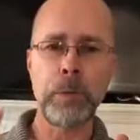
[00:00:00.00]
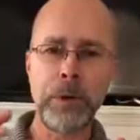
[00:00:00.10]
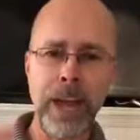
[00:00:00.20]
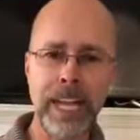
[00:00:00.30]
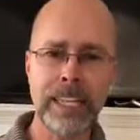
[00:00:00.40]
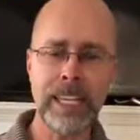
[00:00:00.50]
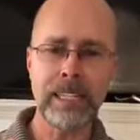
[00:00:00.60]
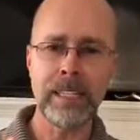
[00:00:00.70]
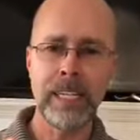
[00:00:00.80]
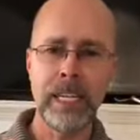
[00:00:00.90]
were
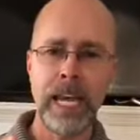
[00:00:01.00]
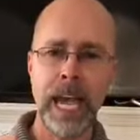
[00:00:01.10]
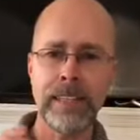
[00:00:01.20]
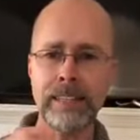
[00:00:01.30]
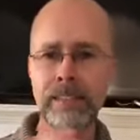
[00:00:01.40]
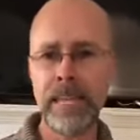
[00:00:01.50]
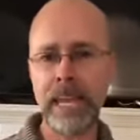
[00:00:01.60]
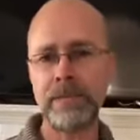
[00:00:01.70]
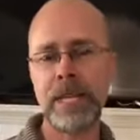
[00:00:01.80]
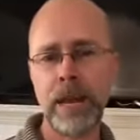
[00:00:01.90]
pregnant at the
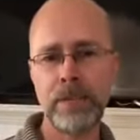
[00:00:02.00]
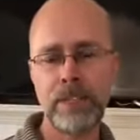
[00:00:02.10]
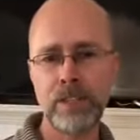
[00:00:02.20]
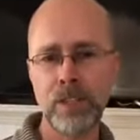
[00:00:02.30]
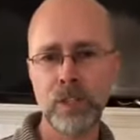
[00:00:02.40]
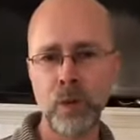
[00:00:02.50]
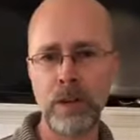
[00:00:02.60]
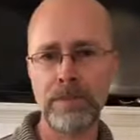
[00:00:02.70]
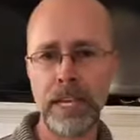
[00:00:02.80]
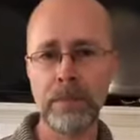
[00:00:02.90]
same time. This is a
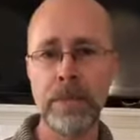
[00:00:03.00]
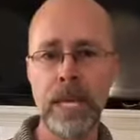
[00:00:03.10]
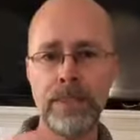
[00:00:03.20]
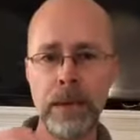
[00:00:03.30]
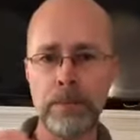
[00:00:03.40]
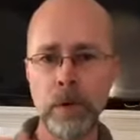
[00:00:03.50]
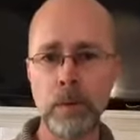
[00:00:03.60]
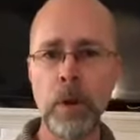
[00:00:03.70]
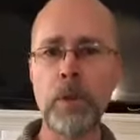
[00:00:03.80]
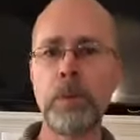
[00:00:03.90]
story of them. They
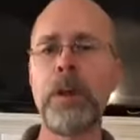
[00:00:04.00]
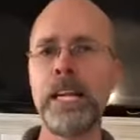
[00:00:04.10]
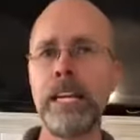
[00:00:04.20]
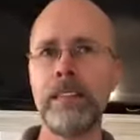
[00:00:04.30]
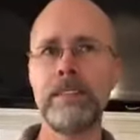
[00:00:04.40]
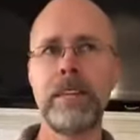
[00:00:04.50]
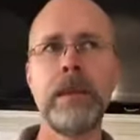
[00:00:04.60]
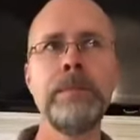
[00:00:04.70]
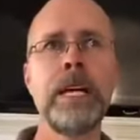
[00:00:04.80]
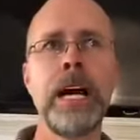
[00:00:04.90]
were both pregnant at the
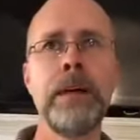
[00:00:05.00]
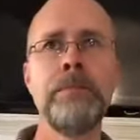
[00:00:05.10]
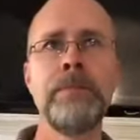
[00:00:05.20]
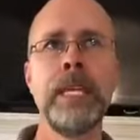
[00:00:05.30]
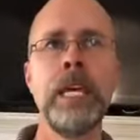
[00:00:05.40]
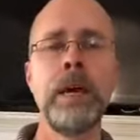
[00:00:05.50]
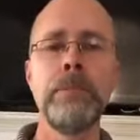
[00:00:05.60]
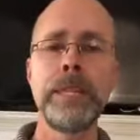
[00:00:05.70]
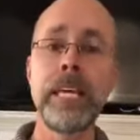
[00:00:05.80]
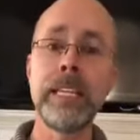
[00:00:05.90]
same time,
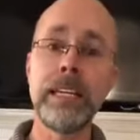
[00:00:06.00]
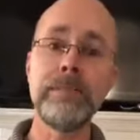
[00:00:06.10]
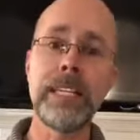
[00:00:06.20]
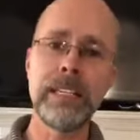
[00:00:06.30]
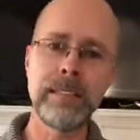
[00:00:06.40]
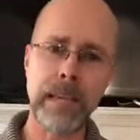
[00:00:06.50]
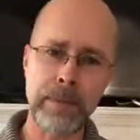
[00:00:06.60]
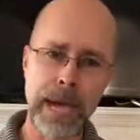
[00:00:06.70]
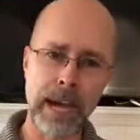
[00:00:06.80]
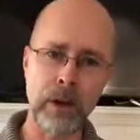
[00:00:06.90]
but they lived in the
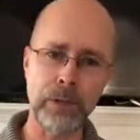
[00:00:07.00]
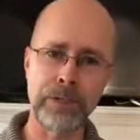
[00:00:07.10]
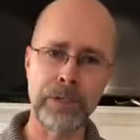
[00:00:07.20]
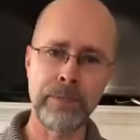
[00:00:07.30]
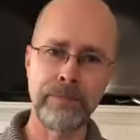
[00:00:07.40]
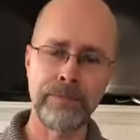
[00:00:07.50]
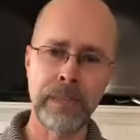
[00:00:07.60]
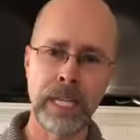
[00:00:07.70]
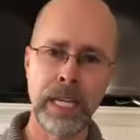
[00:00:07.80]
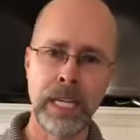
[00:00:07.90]
same house.
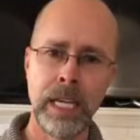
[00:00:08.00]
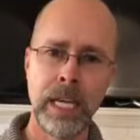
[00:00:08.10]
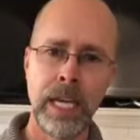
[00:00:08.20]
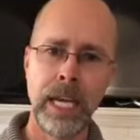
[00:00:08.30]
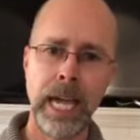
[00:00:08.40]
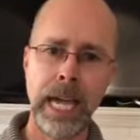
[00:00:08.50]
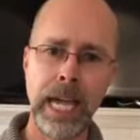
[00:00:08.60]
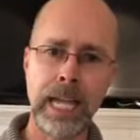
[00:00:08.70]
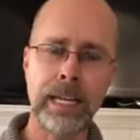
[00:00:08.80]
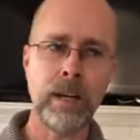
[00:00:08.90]

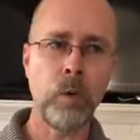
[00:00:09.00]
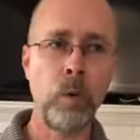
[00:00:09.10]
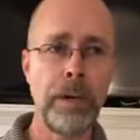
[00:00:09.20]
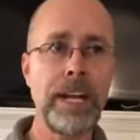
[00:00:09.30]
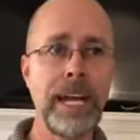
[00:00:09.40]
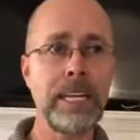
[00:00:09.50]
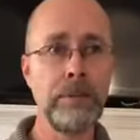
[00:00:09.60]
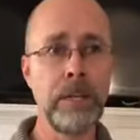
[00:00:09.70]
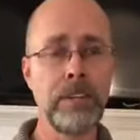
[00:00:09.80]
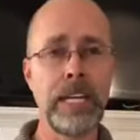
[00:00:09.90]
And one night, in
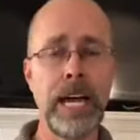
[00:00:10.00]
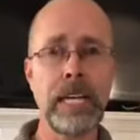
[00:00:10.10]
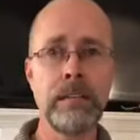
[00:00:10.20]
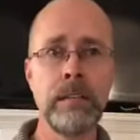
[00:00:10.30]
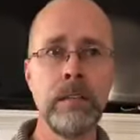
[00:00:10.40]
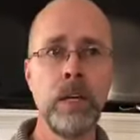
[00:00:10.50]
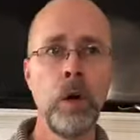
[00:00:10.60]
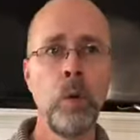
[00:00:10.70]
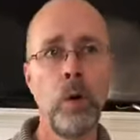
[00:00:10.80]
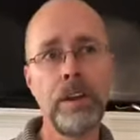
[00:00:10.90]
the middle of the night,
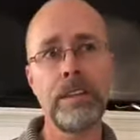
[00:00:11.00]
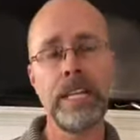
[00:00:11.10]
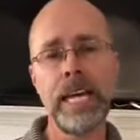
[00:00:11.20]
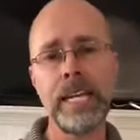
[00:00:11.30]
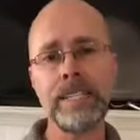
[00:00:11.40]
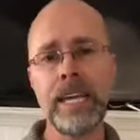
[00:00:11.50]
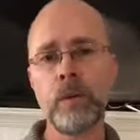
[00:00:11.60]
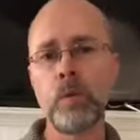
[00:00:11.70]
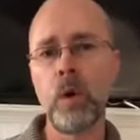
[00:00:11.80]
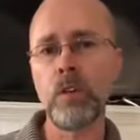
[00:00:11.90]
one of the ladies
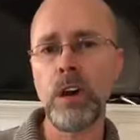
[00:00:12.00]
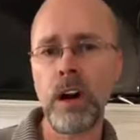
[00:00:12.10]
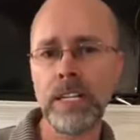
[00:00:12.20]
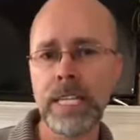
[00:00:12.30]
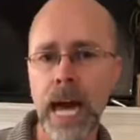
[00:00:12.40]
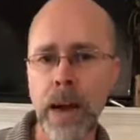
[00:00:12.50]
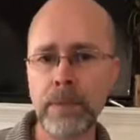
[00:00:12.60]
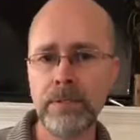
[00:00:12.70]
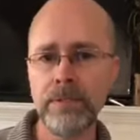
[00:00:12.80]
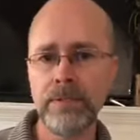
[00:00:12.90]
had rolled on
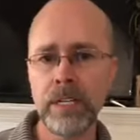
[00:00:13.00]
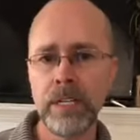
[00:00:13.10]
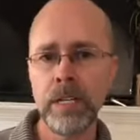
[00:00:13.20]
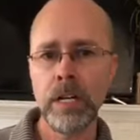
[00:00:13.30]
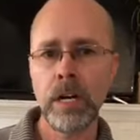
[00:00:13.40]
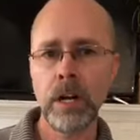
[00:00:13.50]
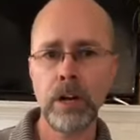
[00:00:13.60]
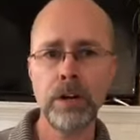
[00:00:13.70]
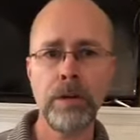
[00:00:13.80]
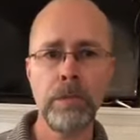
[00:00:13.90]
top of
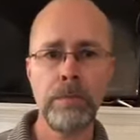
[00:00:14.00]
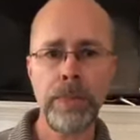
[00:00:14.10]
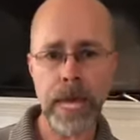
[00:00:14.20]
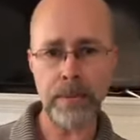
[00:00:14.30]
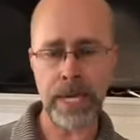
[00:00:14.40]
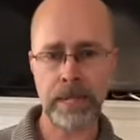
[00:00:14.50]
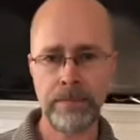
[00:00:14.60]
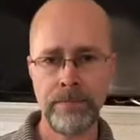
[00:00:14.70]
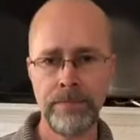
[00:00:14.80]
her baby,